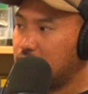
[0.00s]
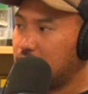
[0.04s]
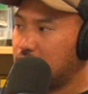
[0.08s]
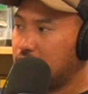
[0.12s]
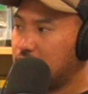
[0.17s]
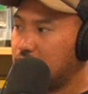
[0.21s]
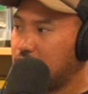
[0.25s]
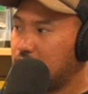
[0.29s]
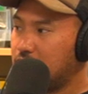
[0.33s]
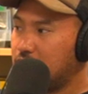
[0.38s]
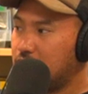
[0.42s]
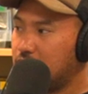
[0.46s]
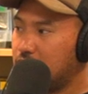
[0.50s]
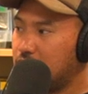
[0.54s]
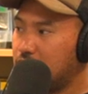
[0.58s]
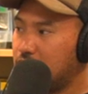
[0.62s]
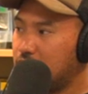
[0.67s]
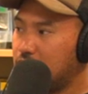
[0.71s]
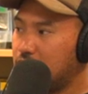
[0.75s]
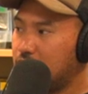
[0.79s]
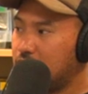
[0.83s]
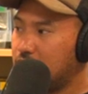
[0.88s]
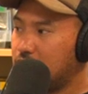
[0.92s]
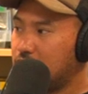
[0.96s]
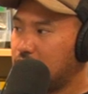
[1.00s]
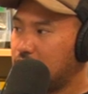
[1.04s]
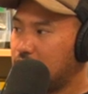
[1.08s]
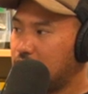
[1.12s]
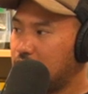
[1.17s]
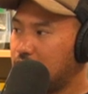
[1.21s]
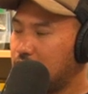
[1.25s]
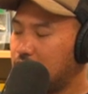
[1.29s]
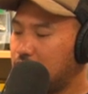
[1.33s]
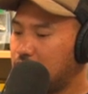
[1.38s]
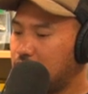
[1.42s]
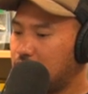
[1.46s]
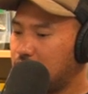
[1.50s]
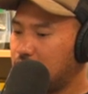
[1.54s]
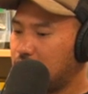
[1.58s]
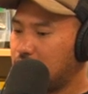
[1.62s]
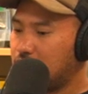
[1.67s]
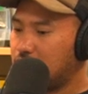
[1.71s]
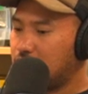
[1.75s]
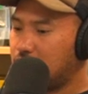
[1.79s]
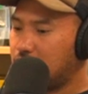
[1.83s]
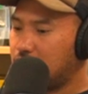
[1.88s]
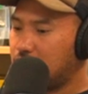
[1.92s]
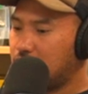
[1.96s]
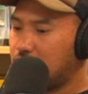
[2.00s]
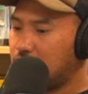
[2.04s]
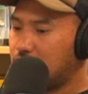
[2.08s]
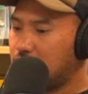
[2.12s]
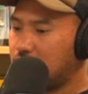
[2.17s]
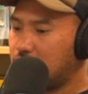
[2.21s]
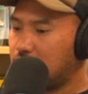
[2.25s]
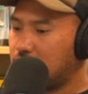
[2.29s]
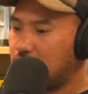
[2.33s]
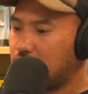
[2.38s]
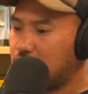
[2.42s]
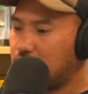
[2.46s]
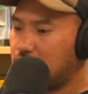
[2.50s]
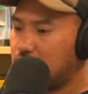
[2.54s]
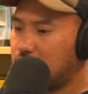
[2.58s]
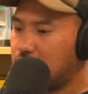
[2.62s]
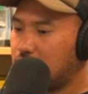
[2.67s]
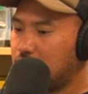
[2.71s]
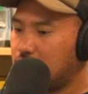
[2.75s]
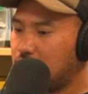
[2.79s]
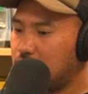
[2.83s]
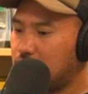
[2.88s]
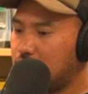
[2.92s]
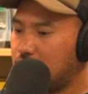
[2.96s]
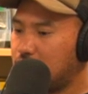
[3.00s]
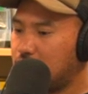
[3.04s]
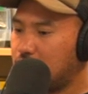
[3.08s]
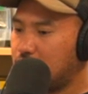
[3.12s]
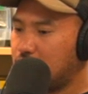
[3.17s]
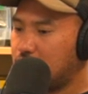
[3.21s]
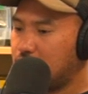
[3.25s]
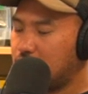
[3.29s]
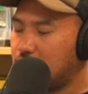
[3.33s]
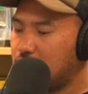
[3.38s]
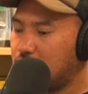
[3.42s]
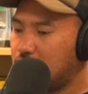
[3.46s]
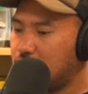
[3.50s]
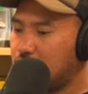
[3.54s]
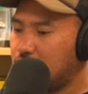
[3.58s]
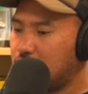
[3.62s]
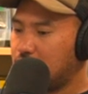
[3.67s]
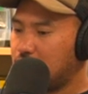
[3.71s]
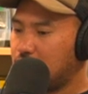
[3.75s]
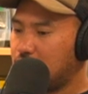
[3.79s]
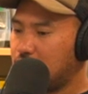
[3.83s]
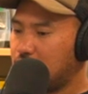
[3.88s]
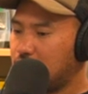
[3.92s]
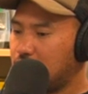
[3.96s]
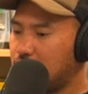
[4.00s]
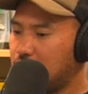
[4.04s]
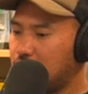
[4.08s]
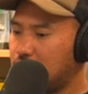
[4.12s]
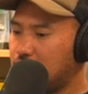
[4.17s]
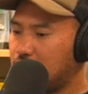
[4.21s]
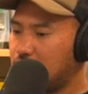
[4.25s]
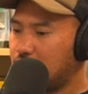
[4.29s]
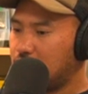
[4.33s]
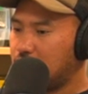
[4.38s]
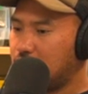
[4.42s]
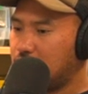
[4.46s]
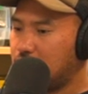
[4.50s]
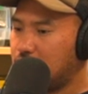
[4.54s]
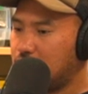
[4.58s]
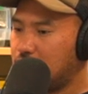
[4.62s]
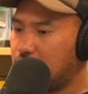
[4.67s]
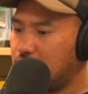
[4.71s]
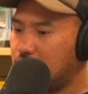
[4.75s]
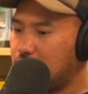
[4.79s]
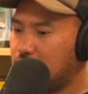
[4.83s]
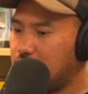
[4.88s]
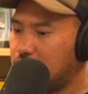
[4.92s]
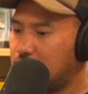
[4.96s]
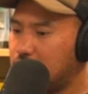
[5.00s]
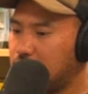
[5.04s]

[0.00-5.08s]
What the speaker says: The person shown says nothing.